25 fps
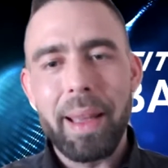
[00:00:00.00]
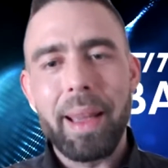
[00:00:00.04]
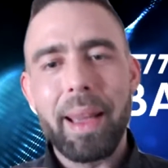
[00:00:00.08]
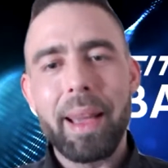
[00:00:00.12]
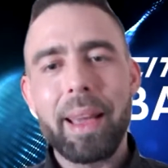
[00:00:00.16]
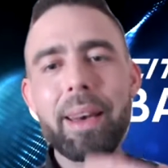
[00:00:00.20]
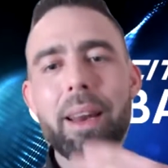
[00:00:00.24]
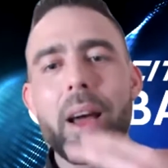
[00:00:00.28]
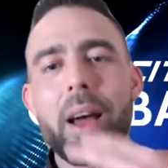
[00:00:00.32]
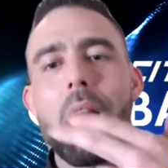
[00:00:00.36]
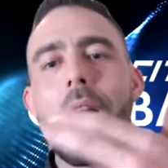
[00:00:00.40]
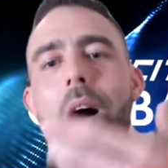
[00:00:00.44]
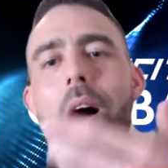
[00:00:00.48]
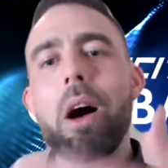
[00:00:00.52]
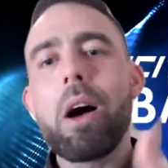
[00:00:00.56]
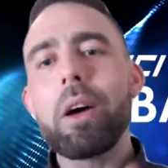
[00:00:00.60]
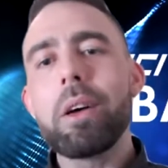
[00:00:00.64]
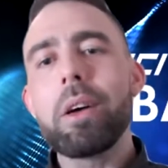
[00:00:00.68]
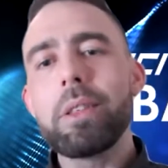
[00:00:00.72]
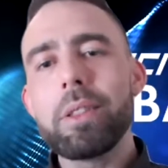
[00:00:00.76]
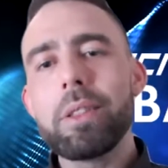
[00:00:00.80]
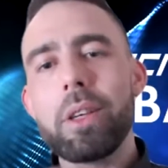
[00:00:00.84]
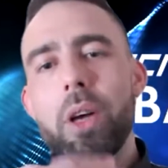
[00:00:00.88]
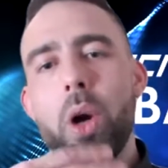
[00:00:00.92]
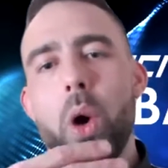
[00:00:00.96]
An
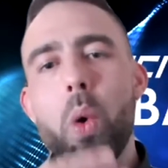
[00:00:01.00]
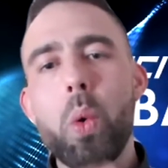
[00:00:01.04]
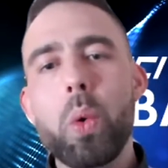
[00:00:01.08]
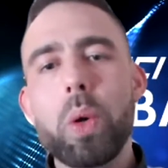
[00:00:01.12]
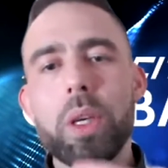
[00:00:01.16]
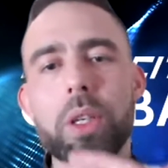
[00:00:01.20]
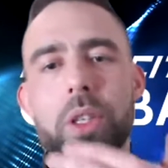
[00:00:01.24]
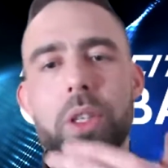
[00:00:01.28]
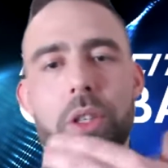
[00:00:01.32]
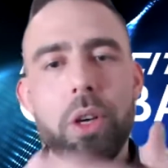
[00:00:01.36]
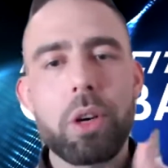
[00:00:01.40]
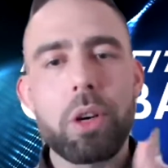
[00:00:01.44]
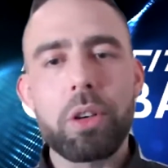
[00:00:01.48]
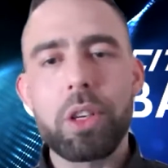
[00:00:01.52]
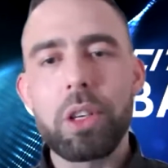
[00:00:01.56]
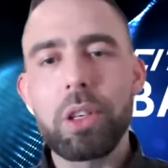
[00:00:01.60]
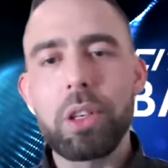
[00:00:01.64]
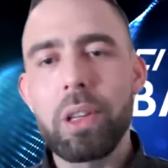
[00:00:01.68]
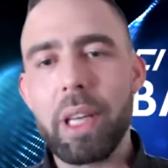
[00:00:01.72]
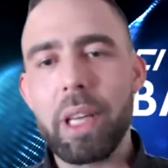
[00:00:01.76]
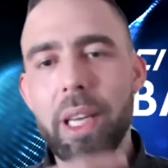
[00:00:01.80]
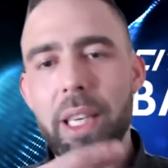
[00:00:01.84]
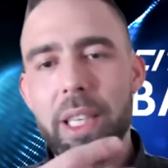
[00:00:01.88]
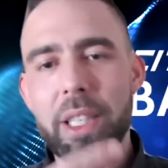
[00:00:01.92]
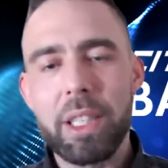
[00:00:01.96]
ongoing
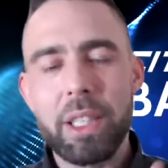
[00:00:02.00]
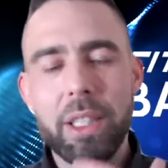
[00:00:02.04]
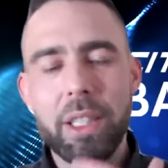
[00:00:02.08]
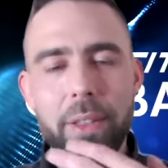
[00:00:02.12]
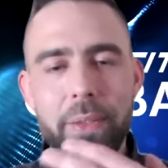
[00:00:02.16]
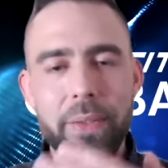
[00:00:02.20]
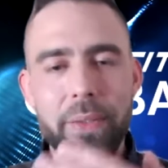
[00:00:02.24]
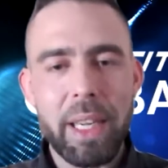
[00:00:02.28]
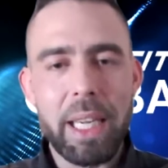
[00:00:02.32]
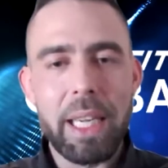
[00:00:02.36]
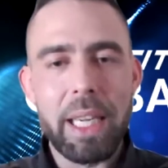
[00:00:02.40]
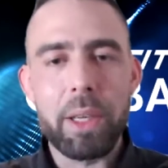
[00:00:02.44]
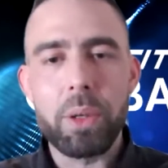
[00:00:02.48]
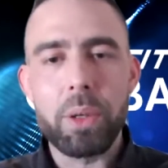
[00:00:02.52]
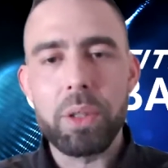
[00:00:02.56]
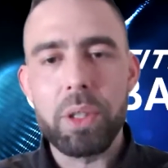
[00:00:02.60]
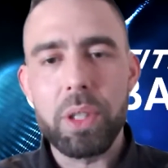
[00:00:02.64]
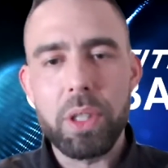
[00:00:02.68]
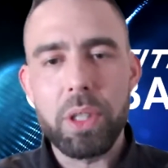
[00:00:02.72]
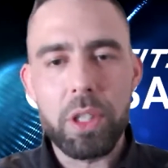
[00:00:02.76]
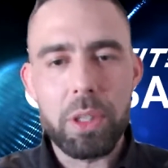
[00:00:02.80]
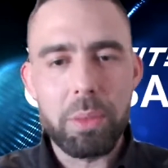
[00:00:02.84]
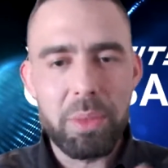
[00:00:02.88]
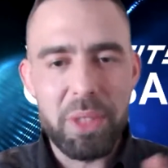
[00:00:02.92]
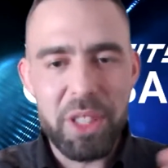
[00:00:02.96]
circulation of
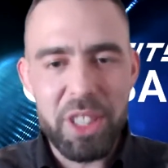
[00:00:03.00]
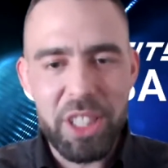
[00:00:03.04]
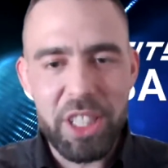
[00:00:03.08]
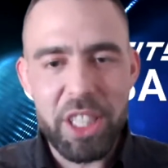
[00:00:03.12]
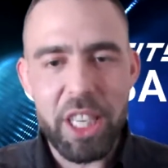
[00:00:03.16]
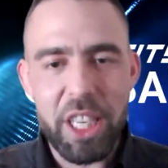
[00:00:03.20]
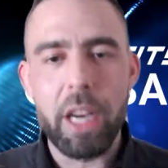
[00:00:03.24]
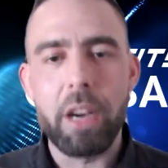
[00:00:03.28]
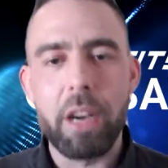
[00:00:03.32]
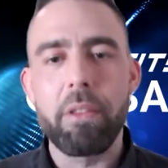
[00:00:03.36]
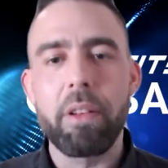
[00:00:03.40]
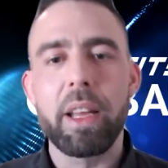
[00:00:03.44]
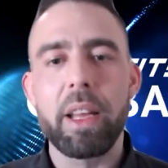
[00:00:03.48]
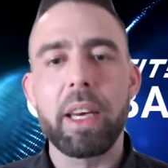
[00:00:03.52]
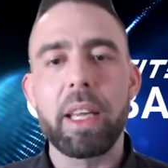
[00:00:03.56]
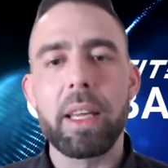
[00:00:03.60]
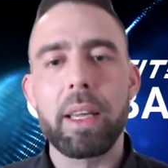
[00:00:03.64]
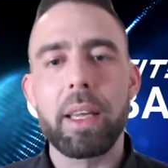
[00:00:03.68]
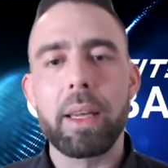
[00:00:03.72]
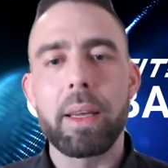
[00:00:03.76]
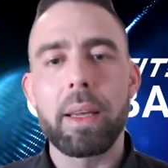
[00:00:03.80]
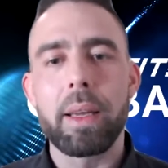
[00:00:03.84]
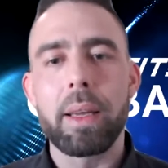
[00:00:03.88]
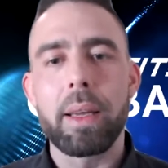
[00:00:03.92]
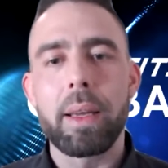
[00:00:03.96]
ecosystem generating
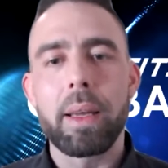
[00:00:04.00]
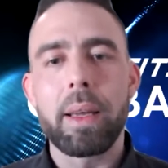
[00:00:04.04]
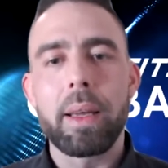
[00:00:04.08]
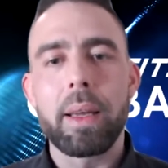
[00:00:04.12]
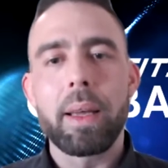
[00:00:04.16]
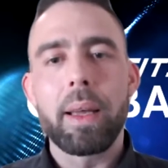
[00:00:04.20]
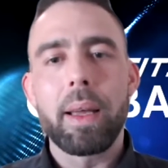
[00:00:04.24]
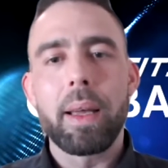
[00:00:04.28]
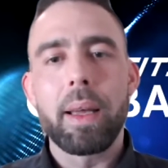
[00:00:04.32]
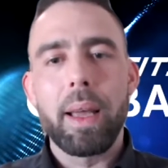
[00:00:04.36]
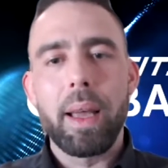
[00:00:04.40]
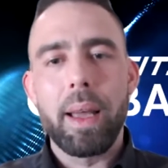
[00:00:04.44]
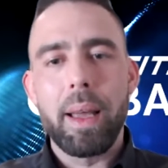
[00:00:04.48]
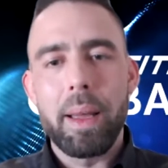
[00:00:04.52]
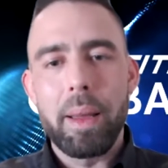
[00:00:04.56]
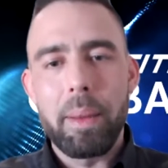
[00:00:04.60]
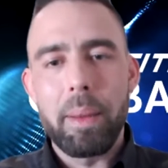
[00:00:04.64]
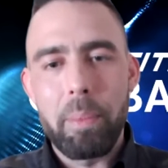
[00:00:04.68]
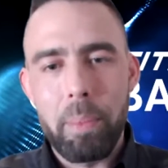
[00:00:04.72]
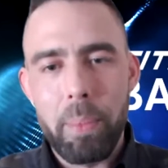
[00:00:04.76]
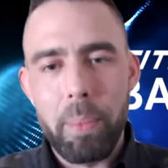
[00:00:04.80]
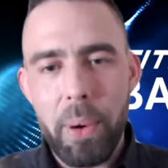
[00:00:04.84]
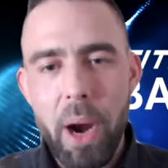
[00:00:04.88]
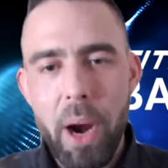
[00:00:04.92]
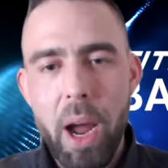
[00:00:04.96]

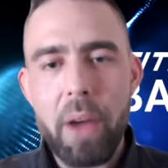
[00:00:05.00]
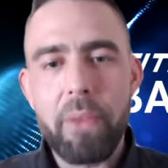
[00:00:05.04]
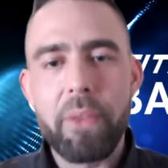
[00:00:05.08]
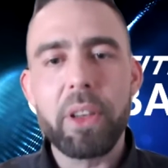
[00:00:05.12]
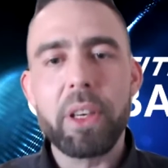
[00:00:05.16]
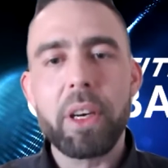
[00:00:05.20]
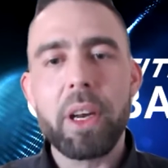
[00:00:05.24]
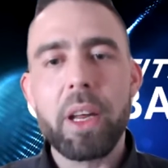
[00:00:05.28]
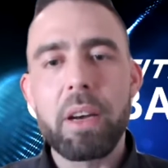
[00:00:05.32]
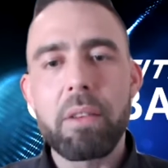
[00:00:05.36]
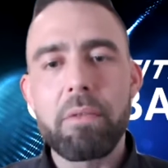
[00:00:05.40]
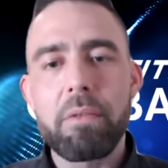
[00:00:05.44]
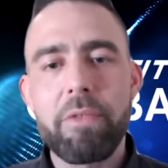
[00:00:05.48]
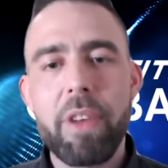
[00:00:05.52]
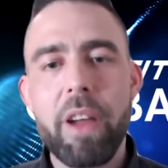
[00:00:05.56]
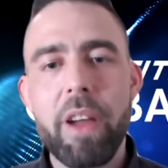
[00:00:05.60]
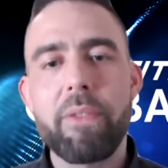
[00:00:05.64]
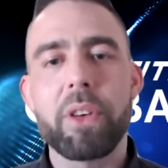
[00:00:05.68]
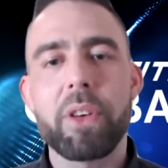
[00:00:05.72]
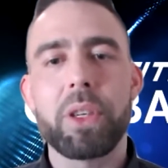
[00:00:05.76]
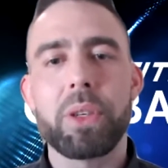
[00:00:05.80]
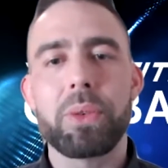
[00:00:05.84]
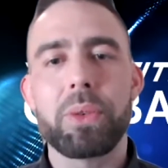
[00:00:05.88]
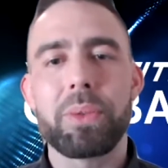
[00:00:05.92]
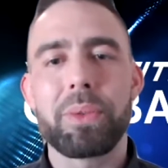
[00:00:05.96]
profit and
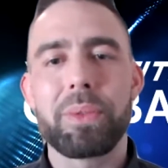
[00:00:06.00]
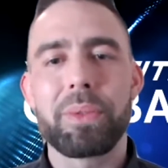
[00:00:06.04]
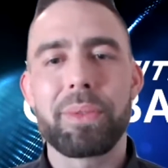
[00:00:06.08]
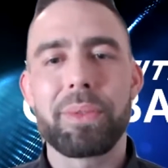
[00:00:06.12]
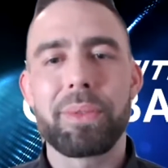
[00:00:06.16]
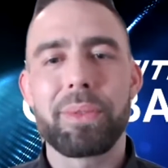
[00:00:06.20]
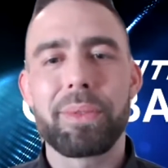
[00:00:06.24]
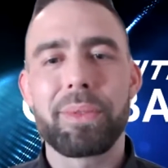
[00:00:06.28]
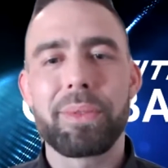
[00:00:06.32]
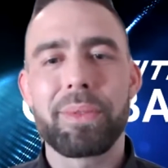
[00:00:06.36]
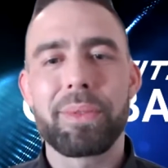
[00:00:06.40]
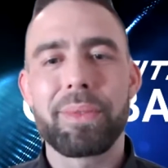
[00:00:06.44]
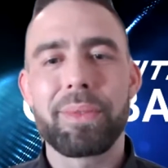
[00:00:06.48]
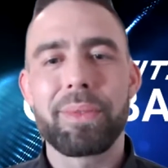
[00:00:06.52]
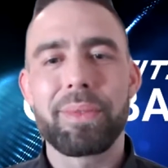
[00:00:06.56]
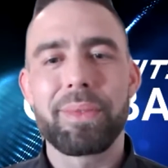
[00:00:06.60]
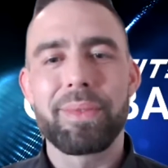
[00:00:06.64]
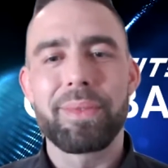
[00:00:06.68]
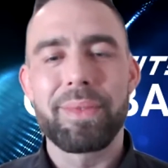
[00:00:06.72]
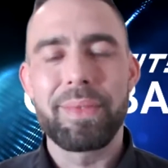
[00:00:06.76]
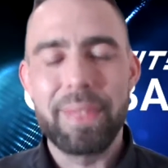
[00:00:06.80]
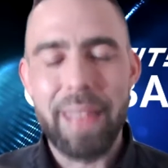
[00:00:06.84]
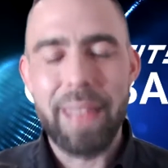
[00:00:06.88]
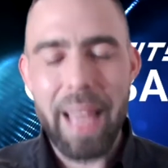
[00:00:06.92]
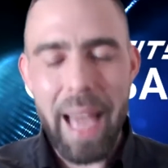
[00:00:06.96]
revenue.
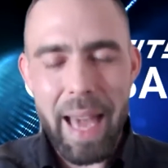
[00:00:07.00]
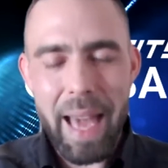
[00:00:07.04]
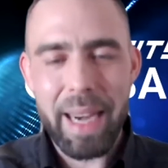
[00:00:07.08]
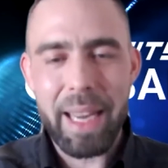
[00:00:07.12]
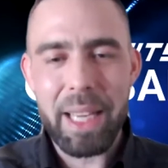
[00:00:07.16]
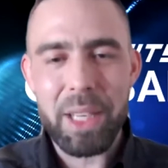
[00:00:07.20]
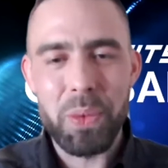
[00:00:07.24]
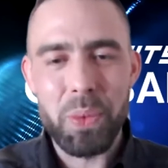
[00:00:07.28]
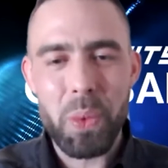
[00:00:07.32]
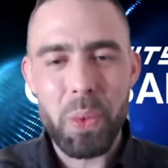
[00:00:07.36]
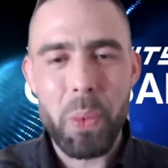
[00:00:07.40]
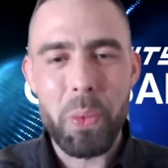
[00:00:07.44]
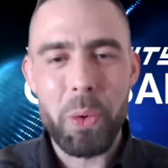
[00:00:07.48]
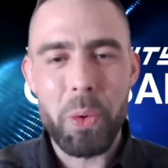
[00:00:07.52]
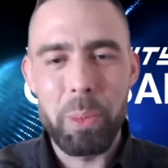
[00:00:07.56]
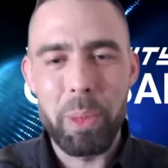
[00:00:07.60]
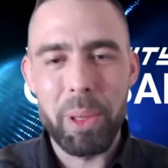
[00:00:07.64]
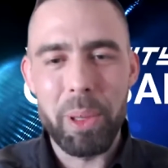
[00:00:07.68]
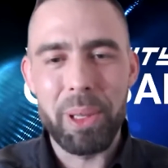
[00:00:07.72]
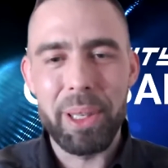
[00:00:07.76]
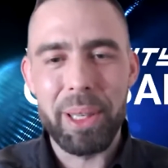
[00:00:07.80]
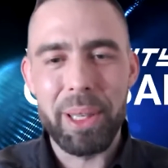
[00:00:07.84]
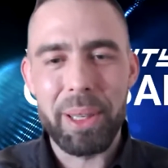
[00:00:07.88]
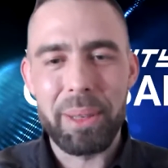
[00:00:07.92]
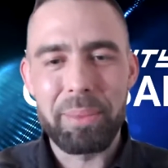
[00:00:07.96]
That is what we're
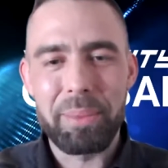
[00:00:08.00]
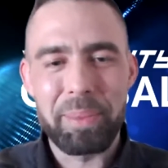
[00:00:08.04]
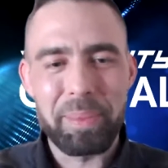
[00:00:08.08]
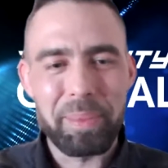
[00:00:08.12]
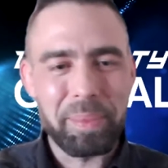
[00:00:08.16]
building.